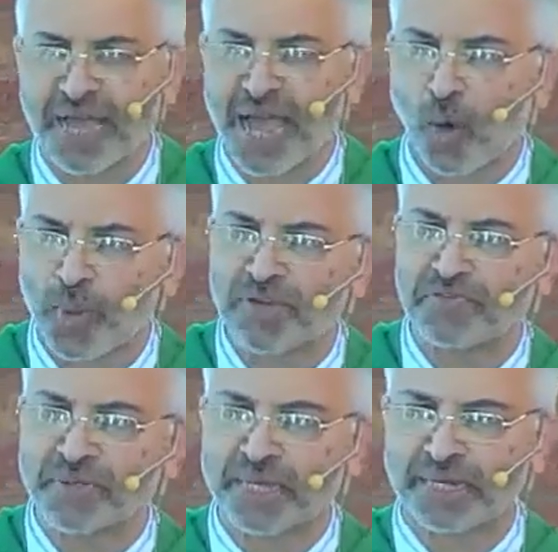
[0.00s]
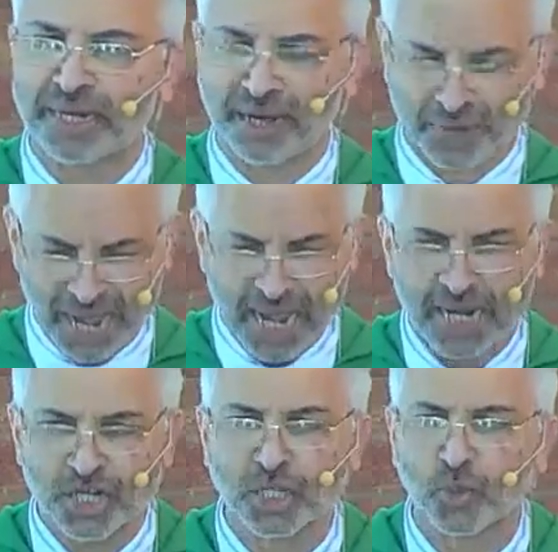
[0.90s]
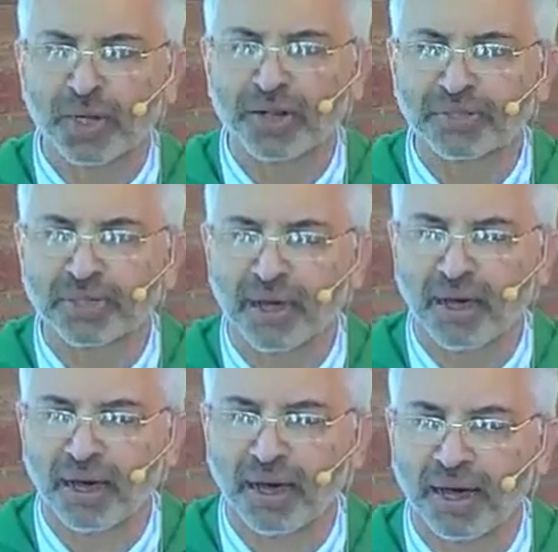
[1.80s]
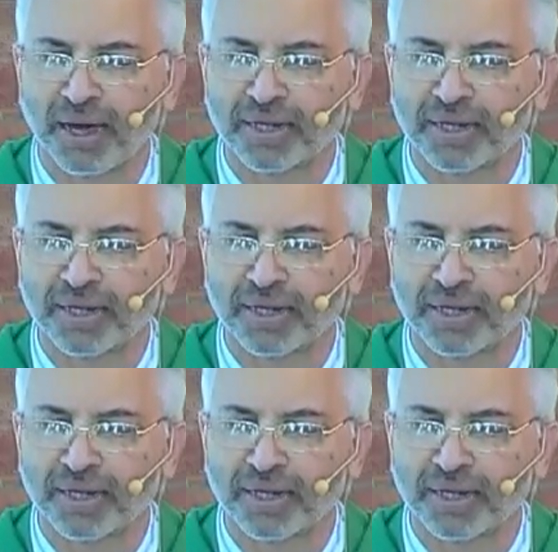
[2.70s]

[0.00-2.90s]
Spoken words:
away from the crowd to the Word of God.